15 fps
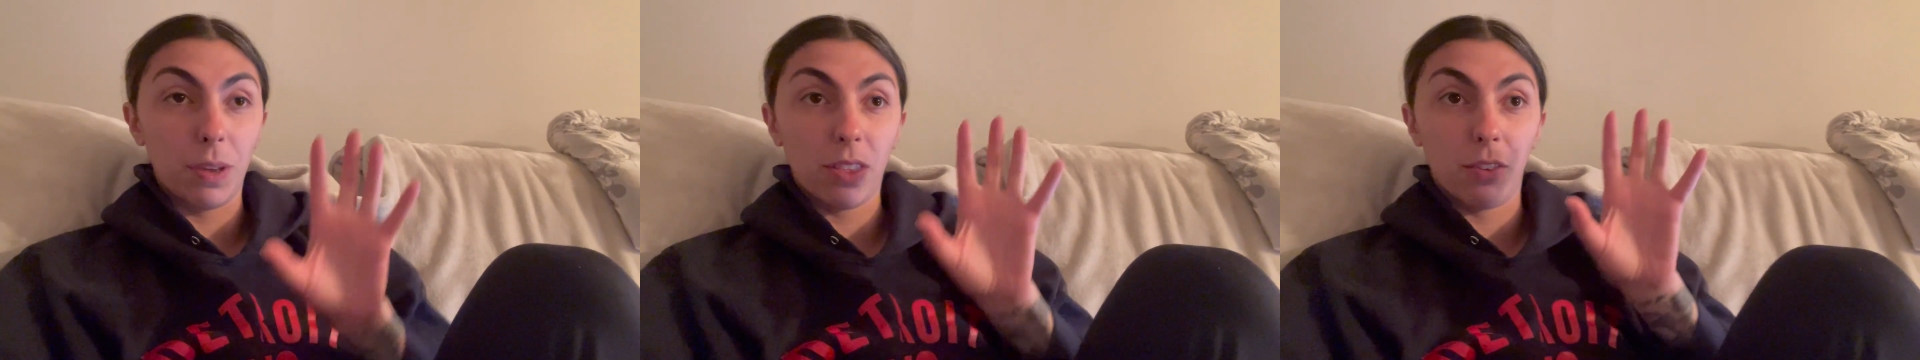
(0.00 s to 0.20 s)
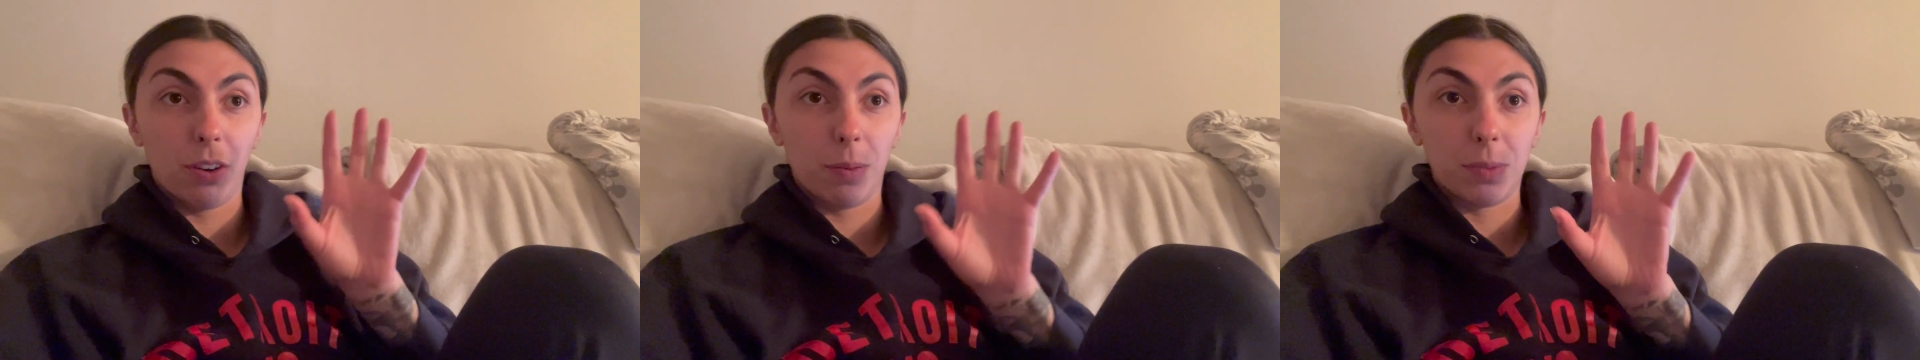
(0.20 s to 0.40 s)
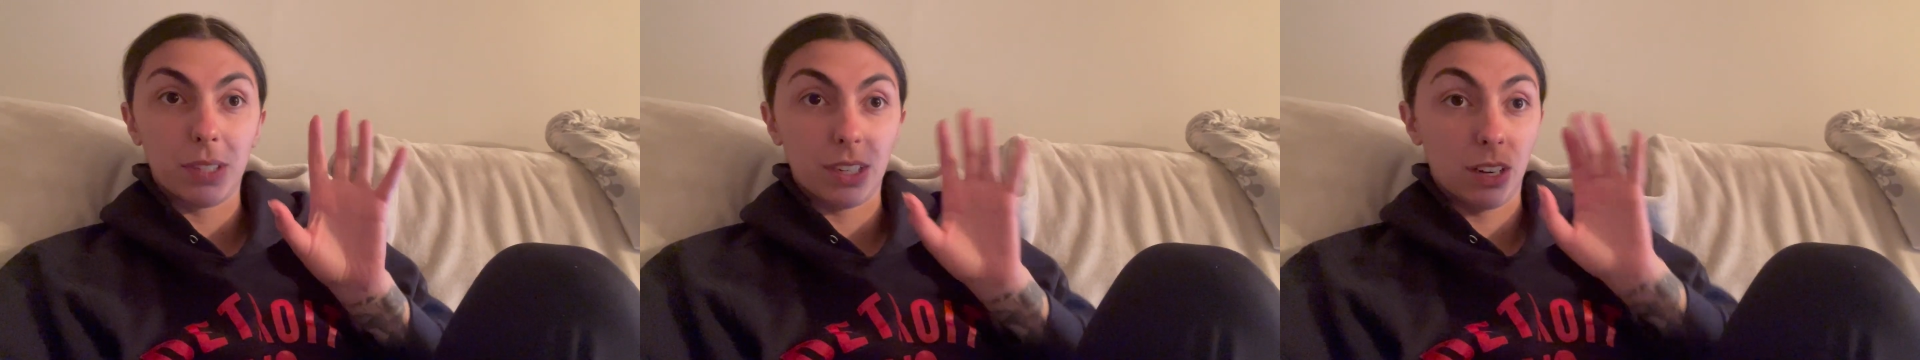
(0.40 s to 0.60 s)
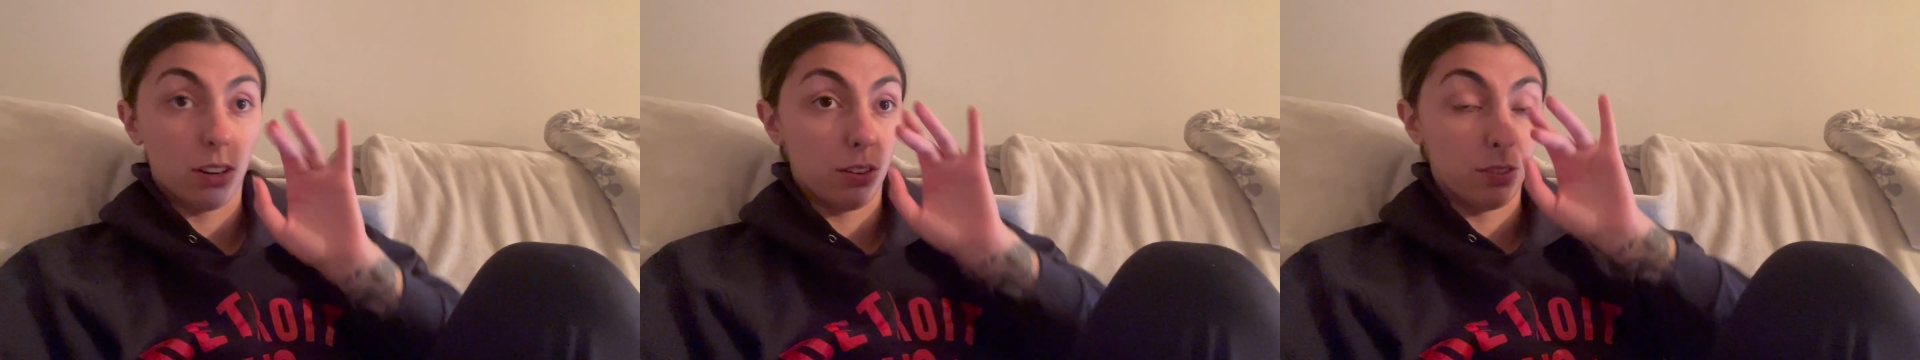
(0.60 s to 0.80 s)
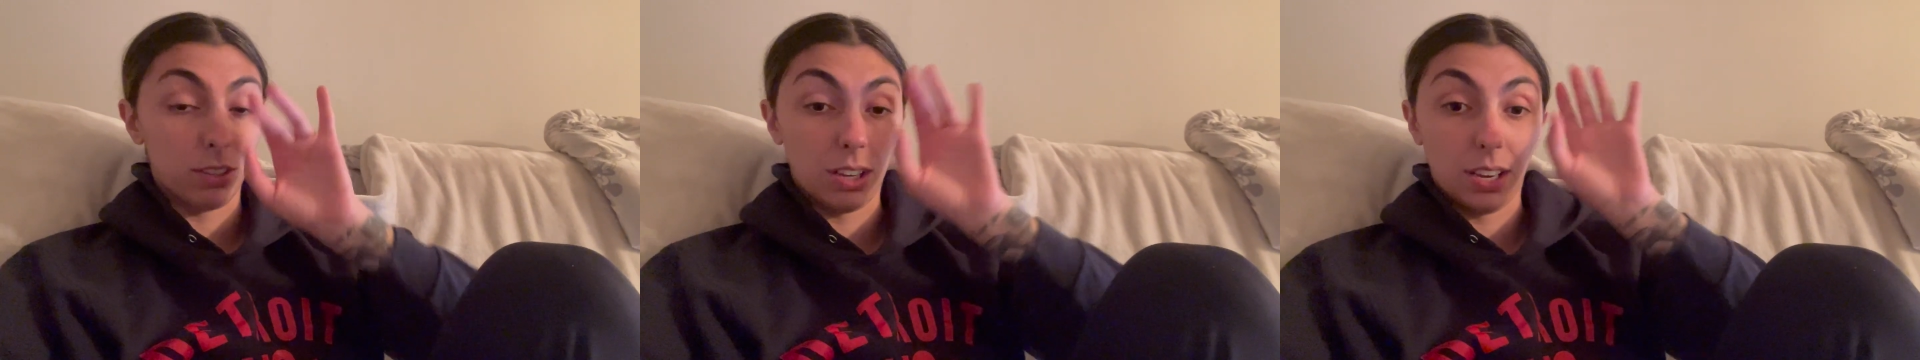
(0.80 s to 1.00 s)
They're
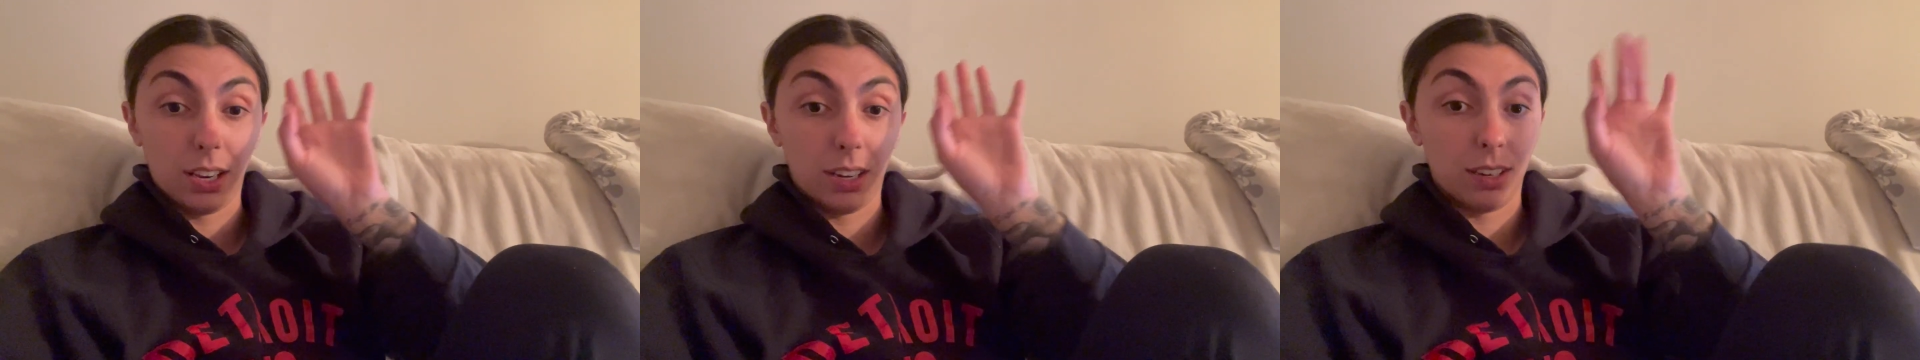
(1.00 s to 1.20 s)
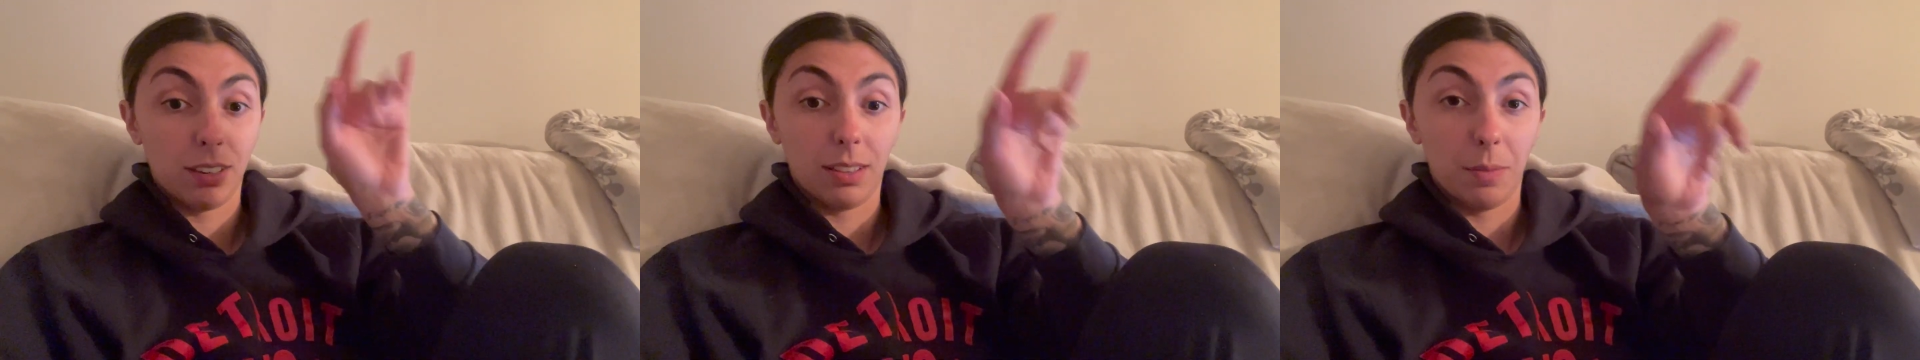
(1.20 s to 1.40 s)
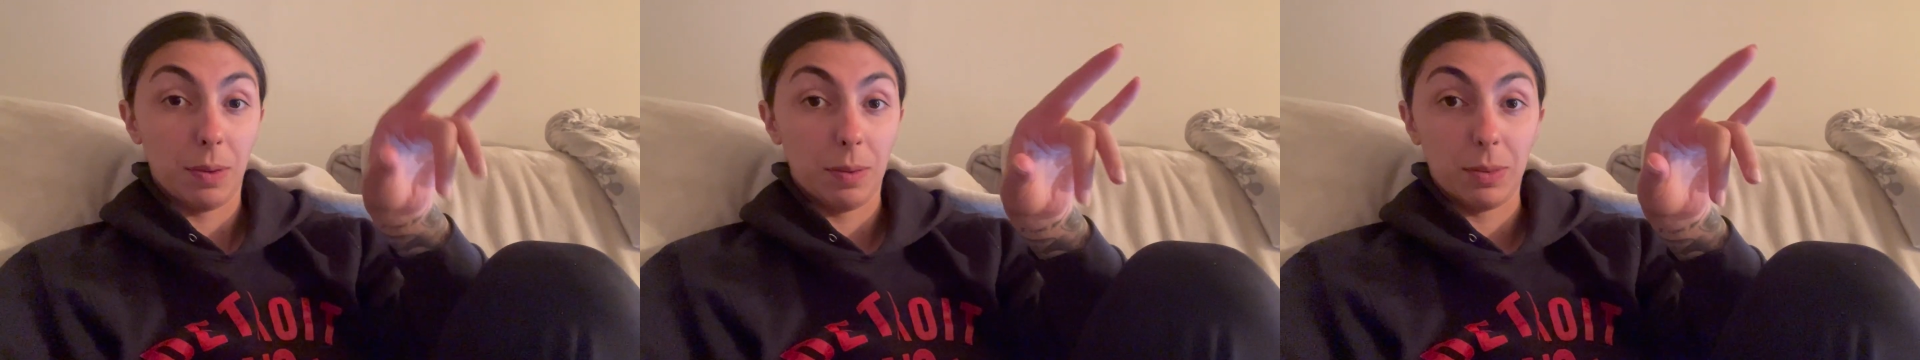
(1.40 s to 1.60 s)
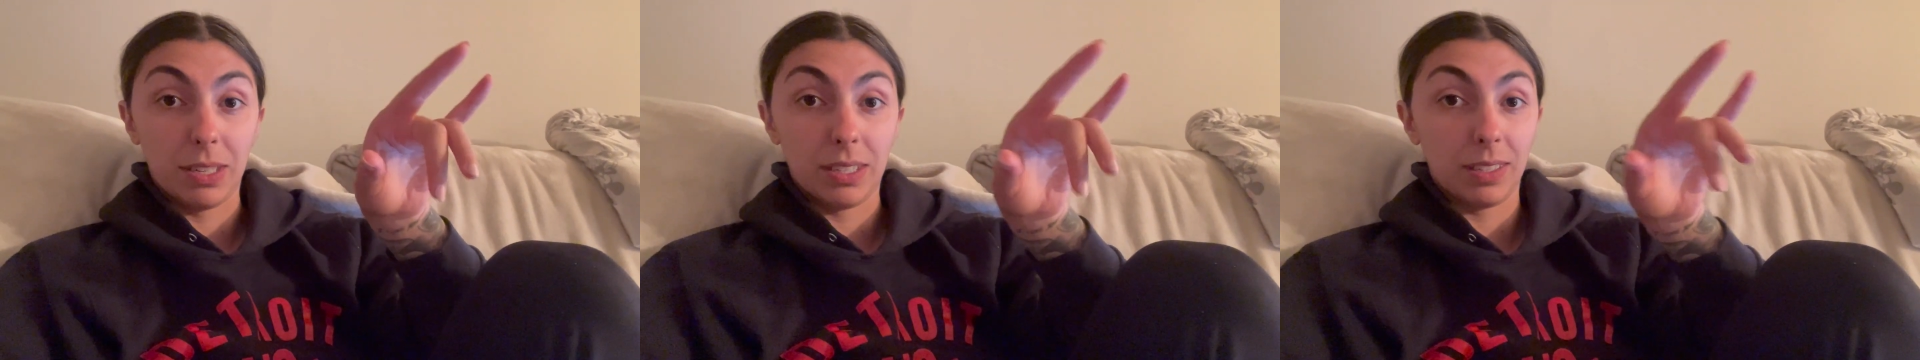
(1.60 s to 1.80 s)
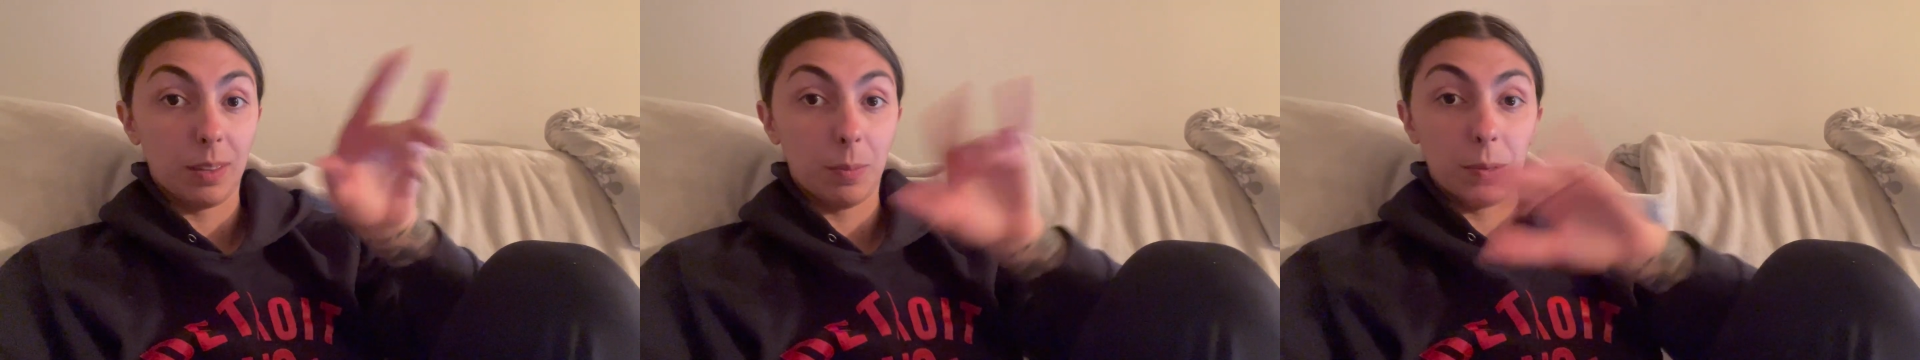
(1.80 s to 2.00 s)
upstairs and the
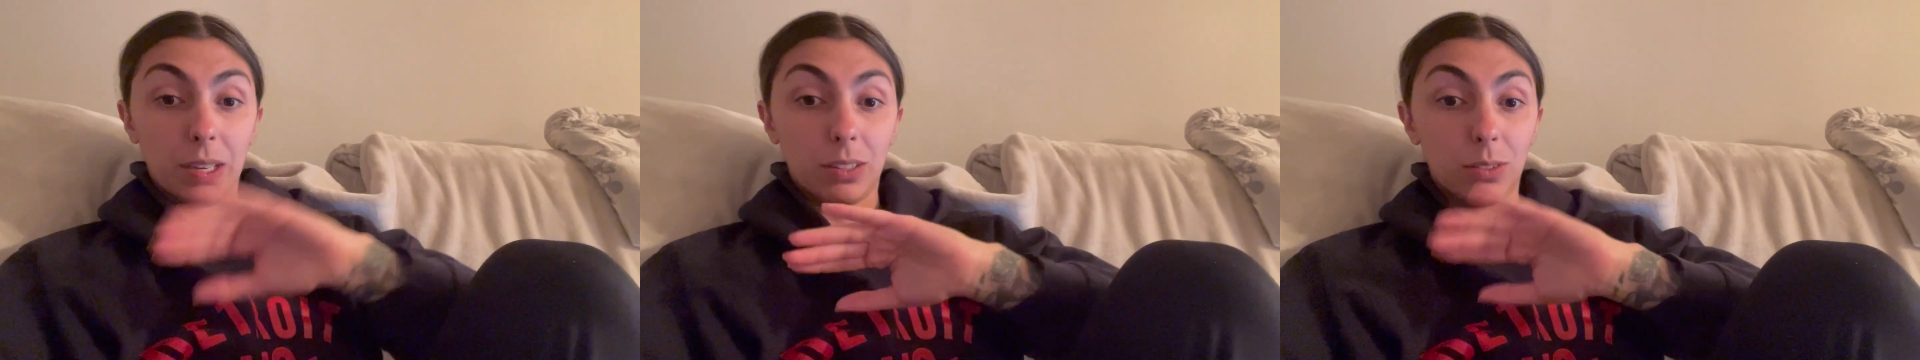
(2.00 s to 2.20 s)
baby's sleeping,